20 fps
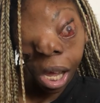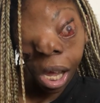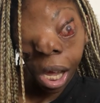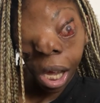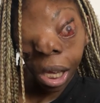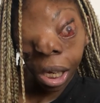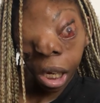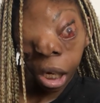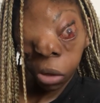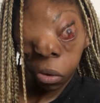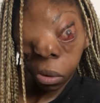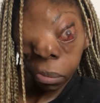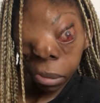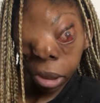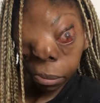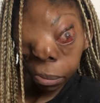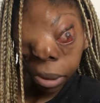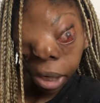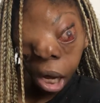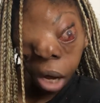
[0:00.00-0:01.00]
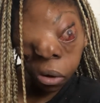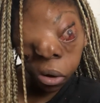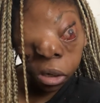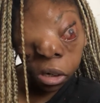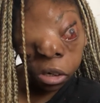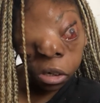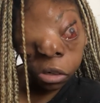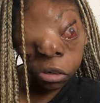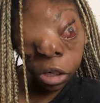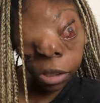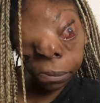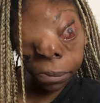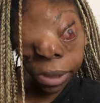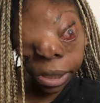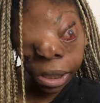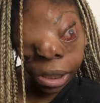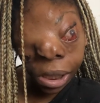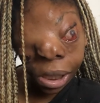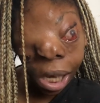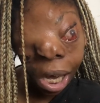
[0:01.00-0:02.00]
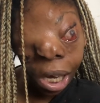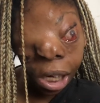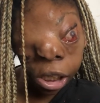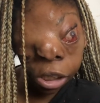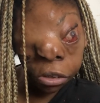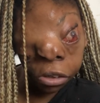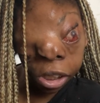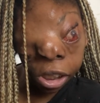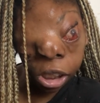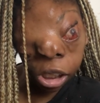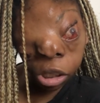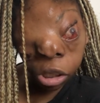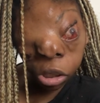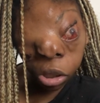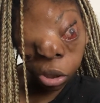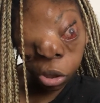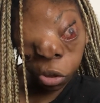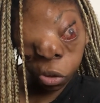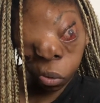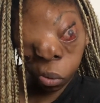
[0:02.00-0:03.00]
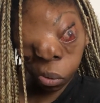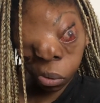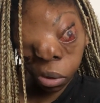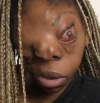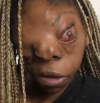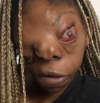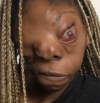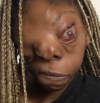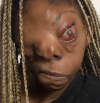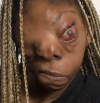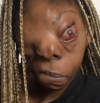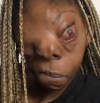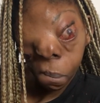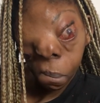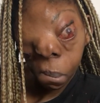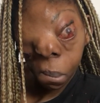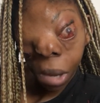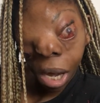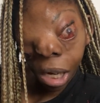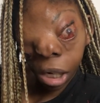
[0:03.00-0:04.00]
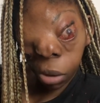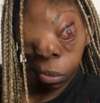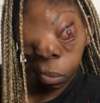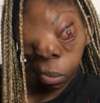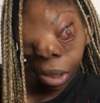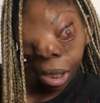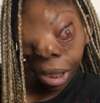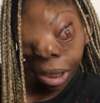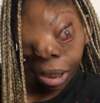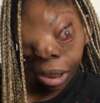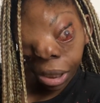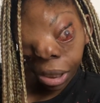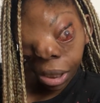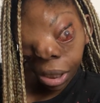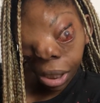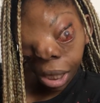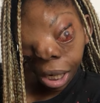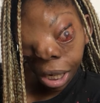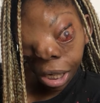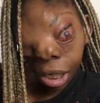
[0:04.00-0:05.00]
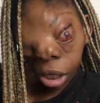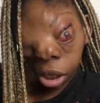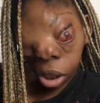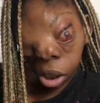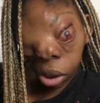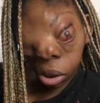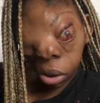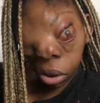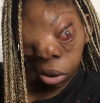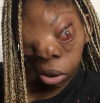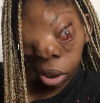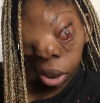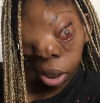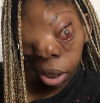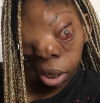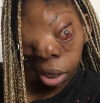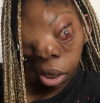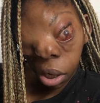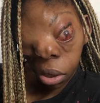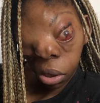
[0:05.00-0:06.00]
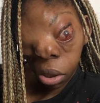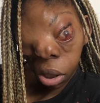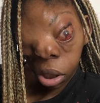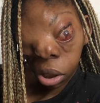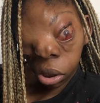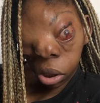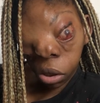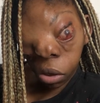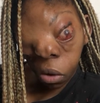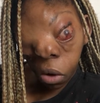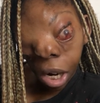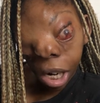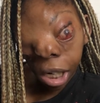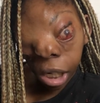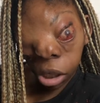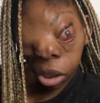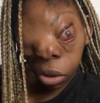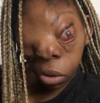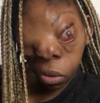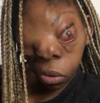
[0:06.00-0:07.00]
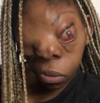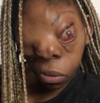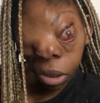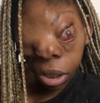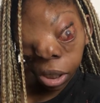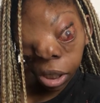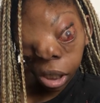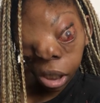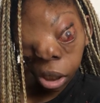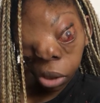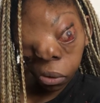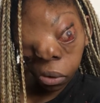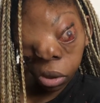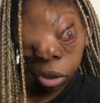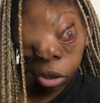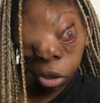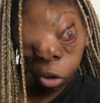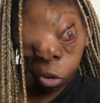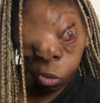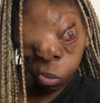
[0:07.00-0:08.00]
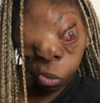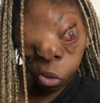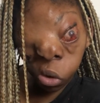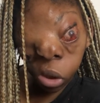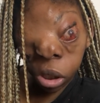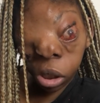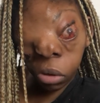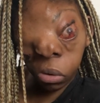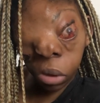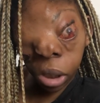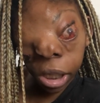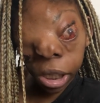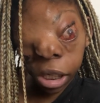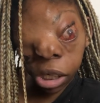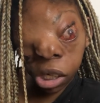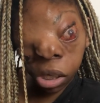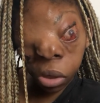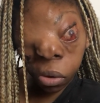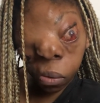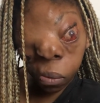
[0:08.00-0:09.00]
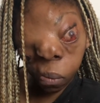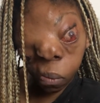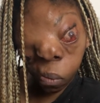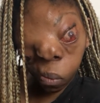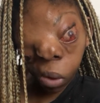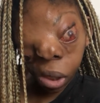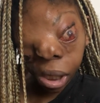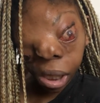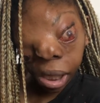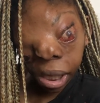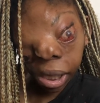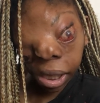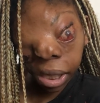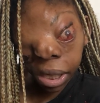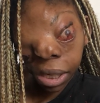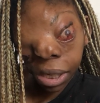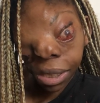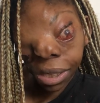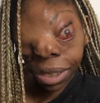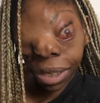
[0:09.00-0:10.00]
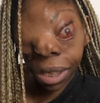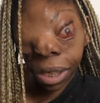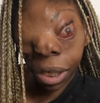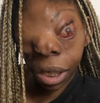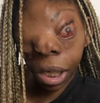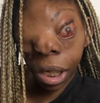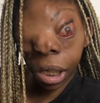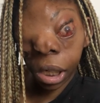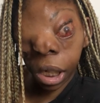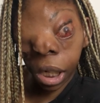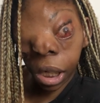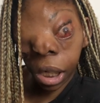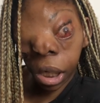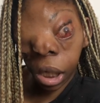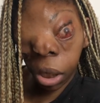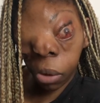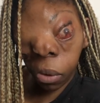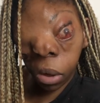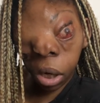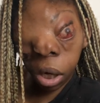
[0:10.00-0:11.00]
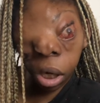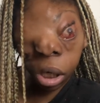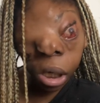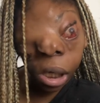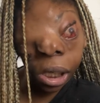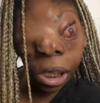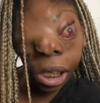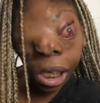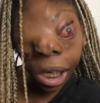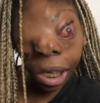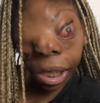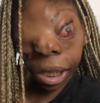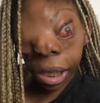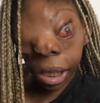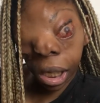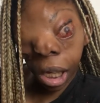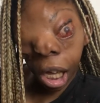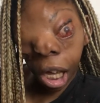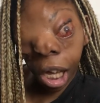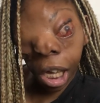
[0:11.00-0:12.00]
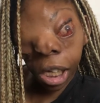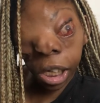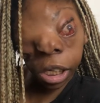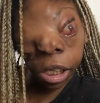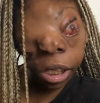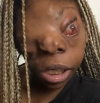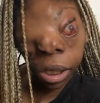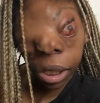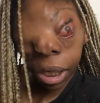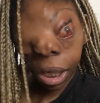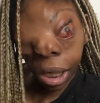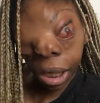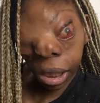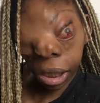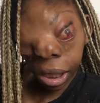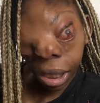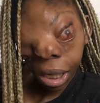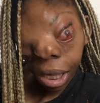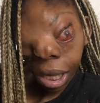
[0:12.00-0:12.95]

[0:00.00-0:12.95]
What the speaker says: And I thought maybe I was extremely dehydrated, so I went and drank, I think it was almost 2 liters of water, thinking it was gonna change, and it didn't.